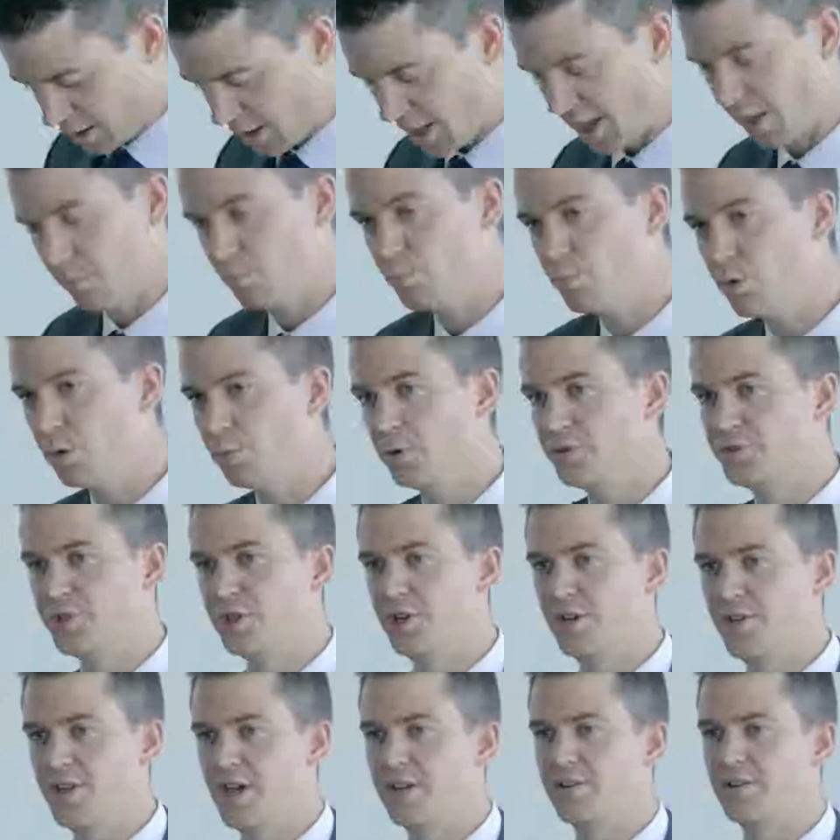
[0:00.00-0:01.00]
What we'll
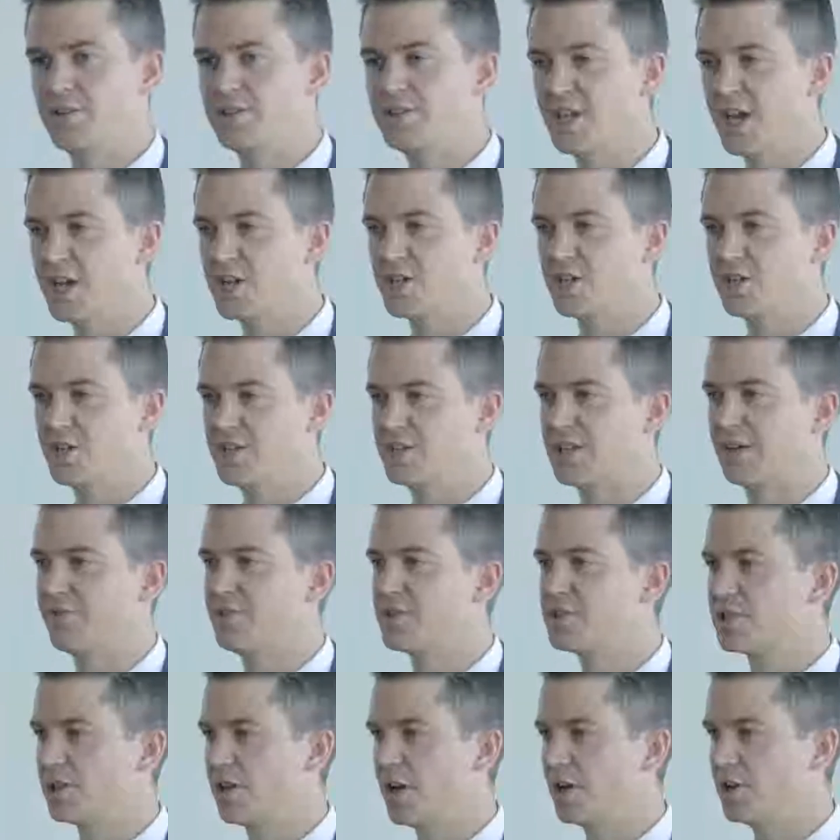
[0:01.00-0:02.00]
do at the end of the session is have a
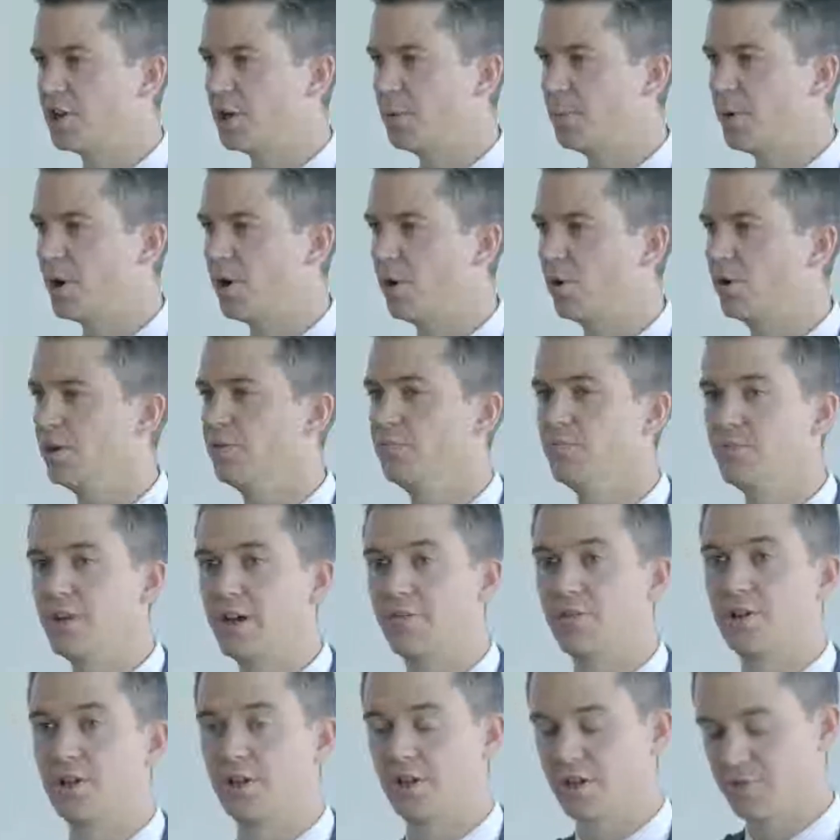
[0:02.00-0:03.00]
Slido poll and
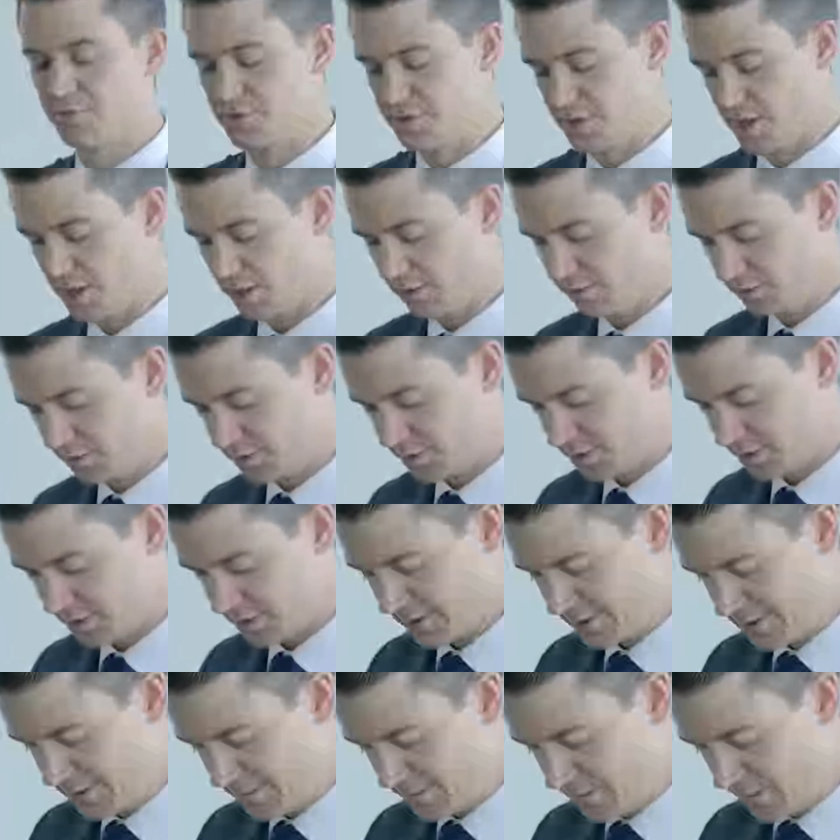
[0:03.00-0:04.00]
have a look at the results.
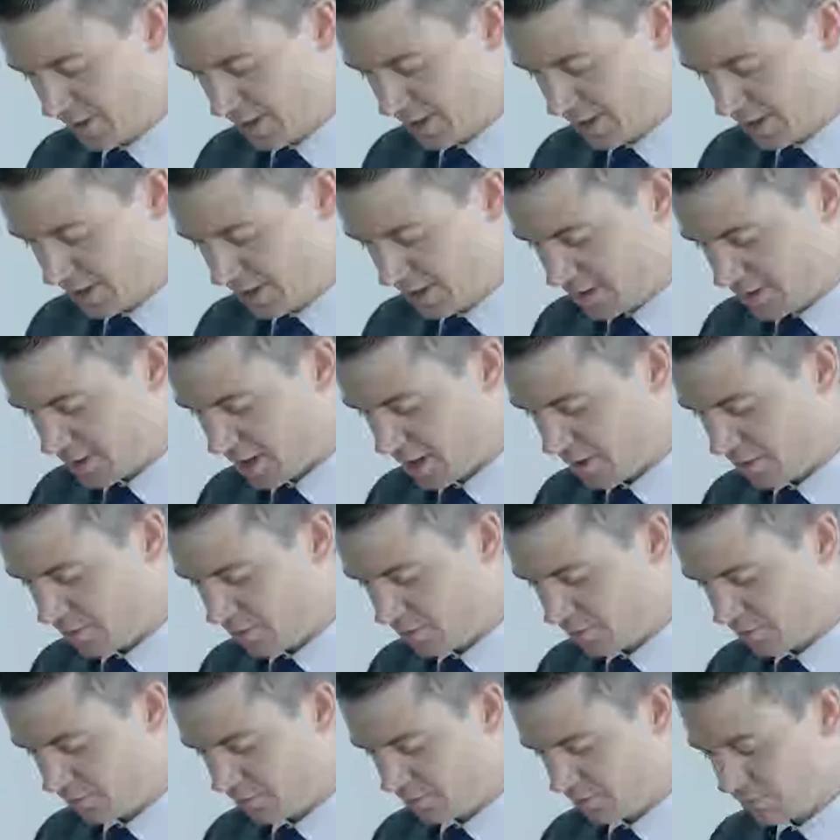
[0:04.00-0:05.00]
So
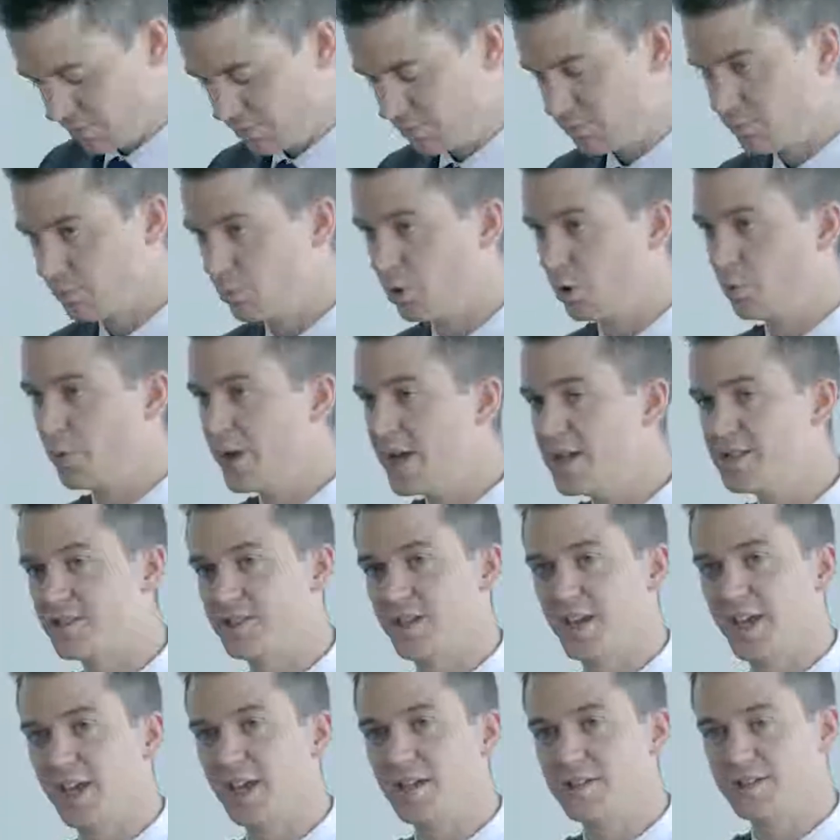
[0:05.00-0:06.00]
what we're
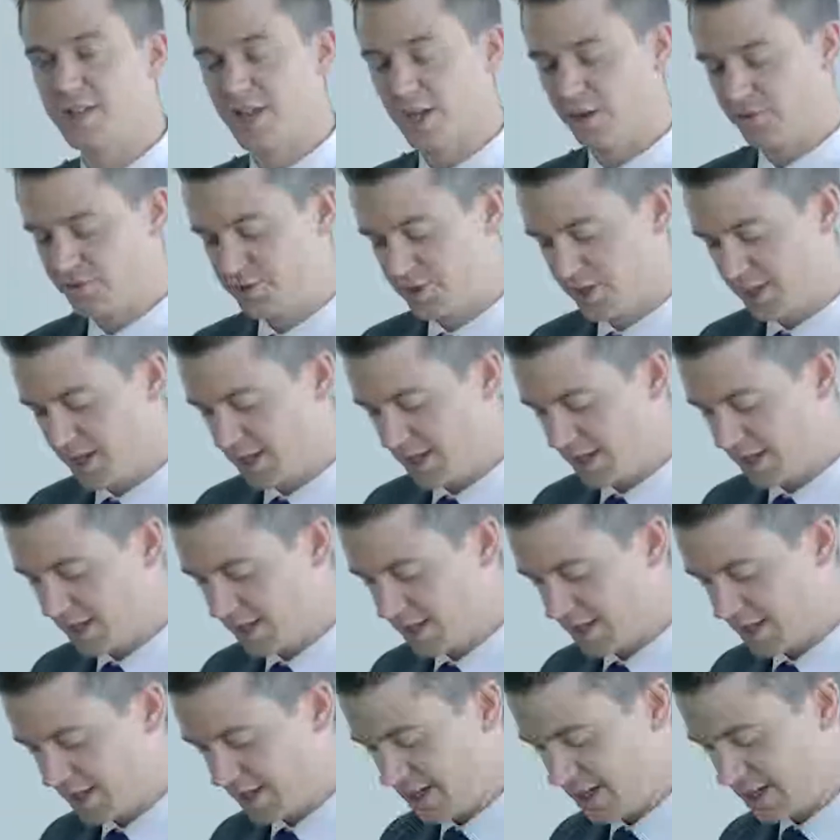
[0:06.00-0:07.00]
seeing at
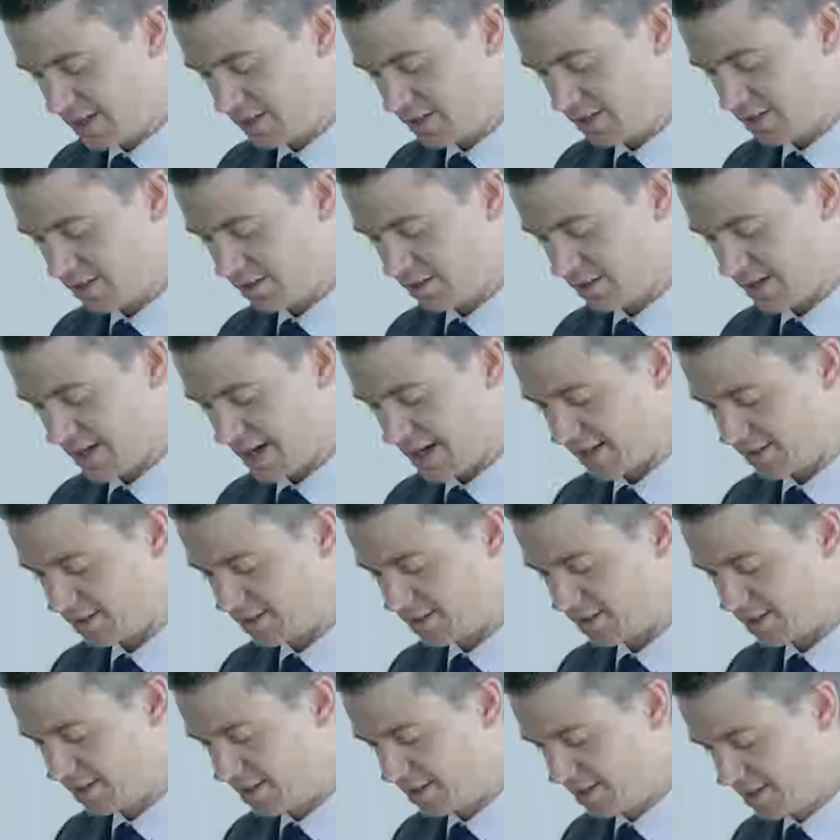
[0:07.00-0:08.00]
TLT is
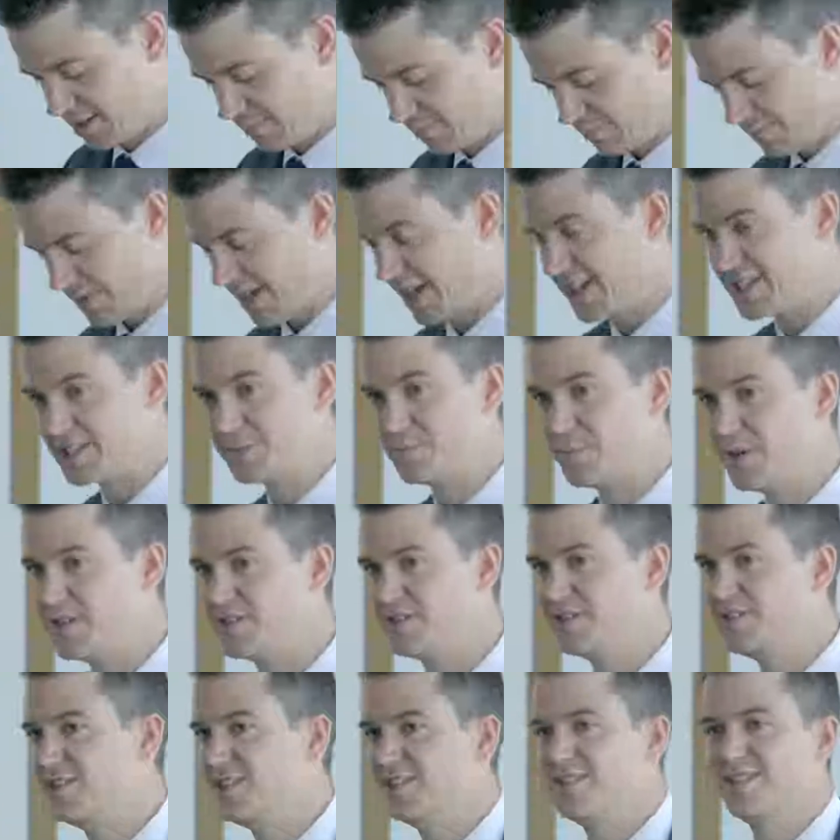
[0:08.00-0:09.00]
that as
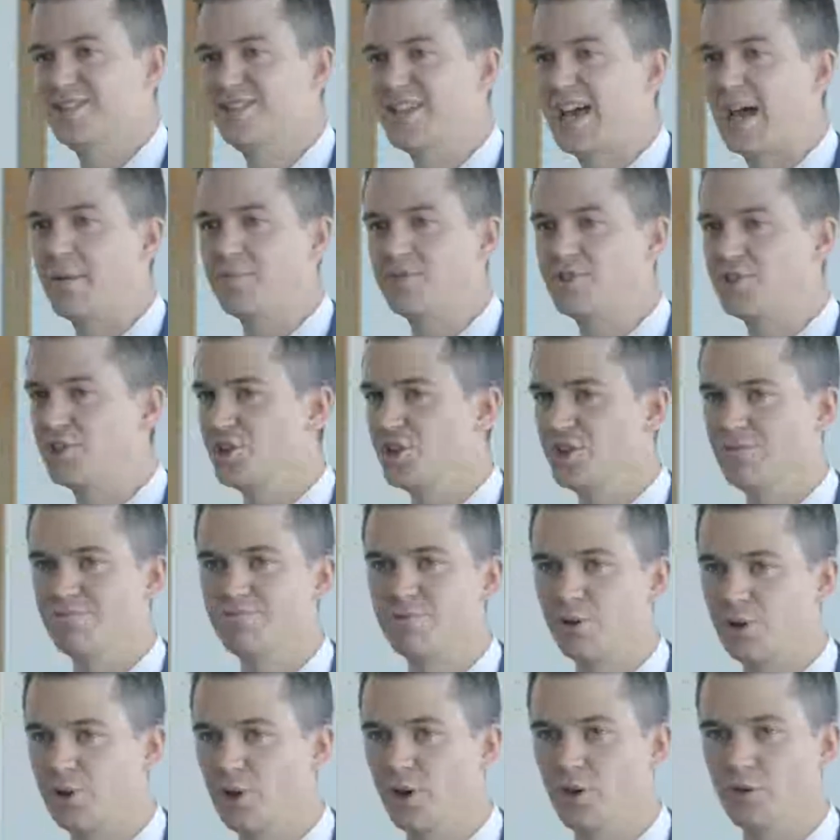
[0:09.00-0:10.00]
businesses adapt to
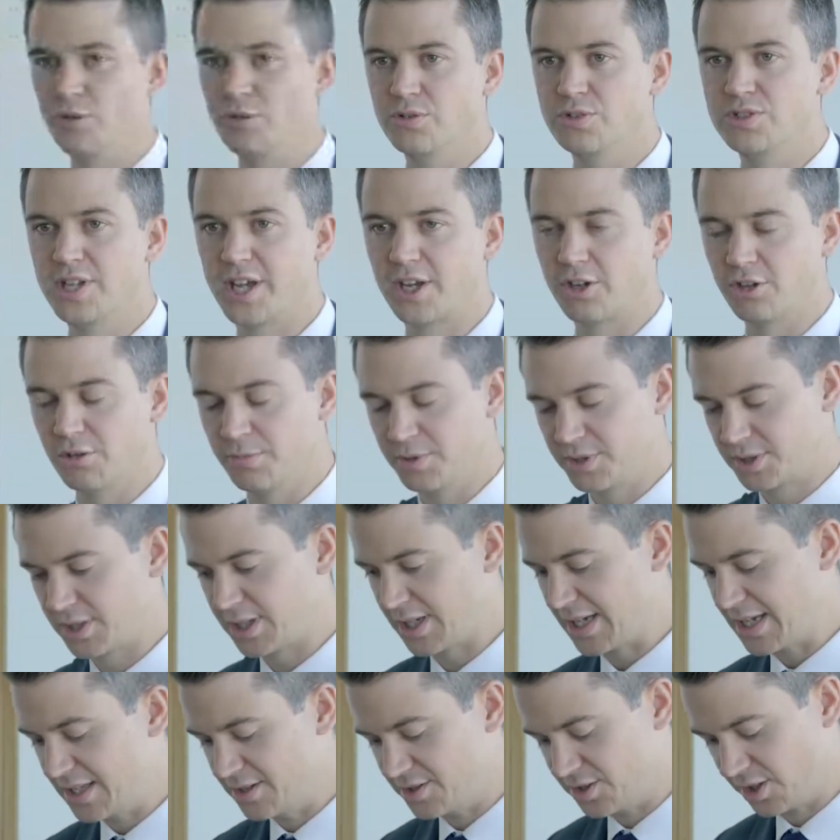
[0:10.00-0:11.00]
prolonged economic
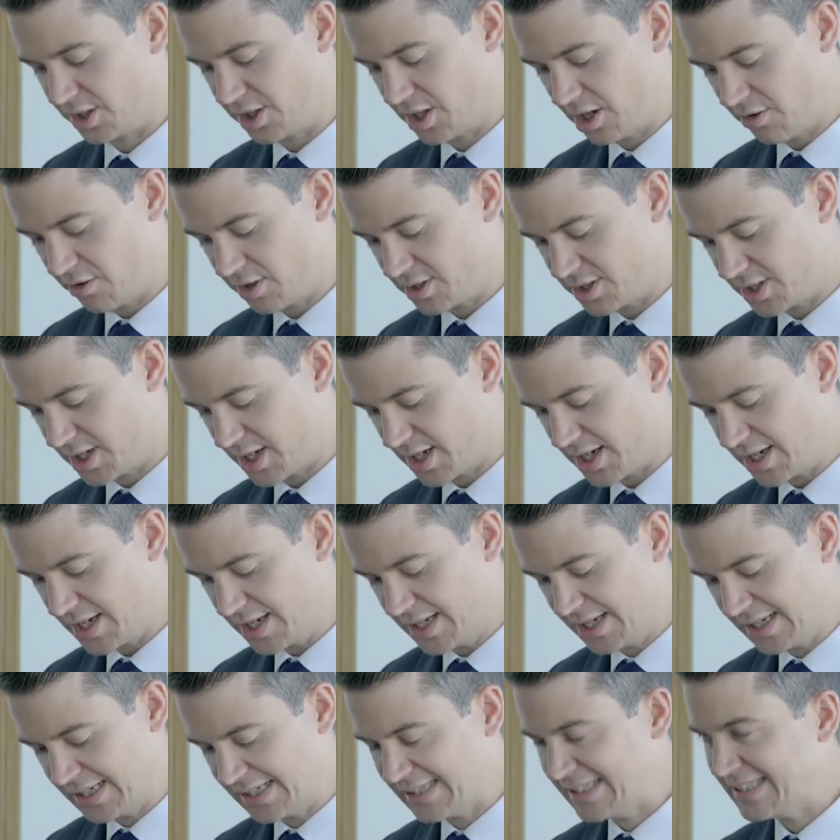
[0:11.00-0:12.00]

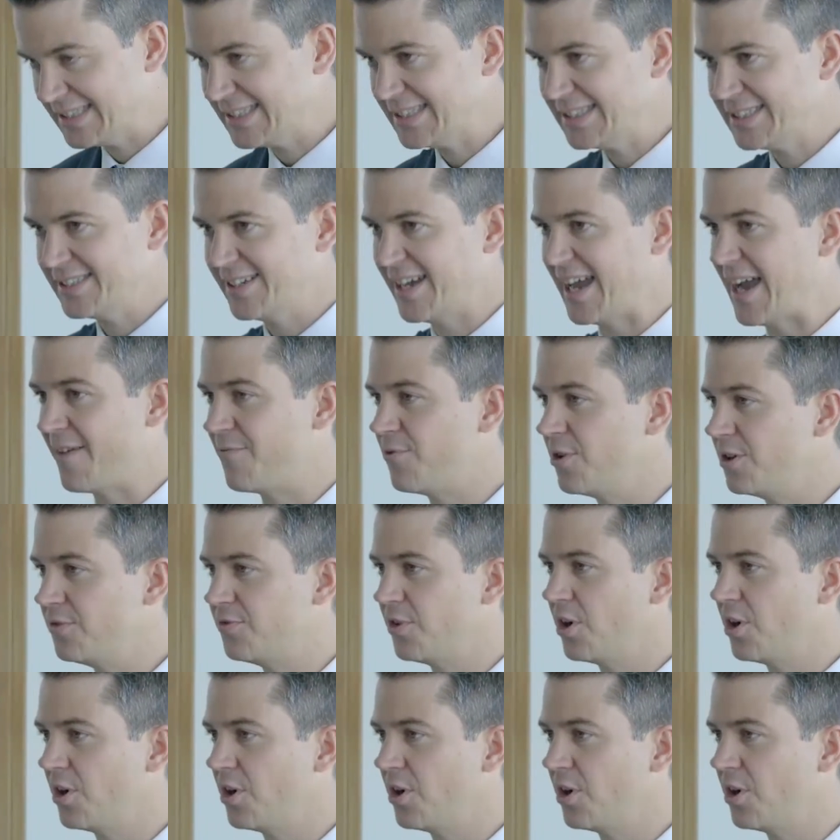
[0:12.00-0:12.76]
insecurity, ever